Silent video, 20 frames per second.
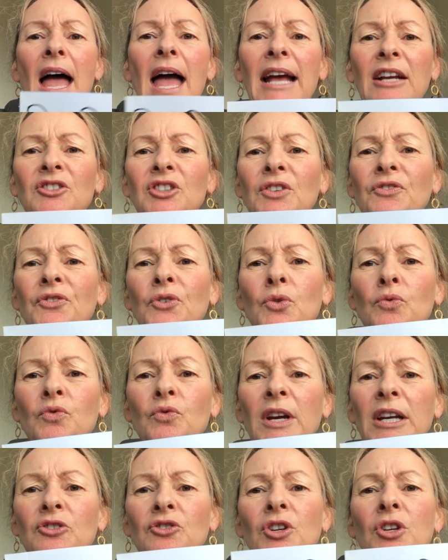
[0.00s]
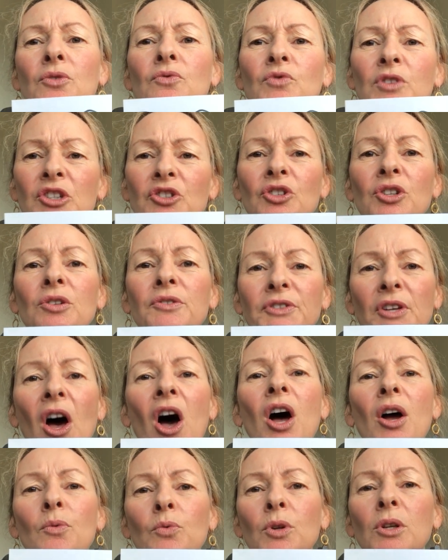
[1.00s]
Actually, for retro-originals,
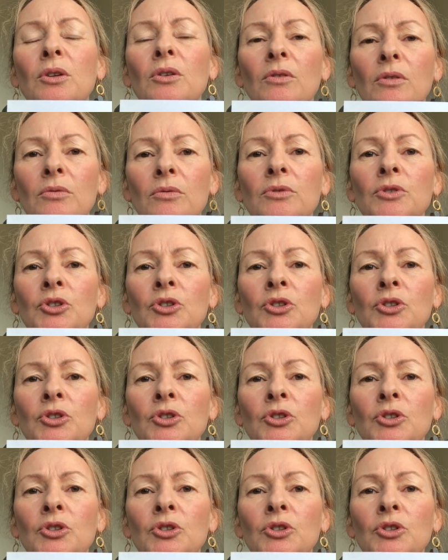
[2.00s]
I will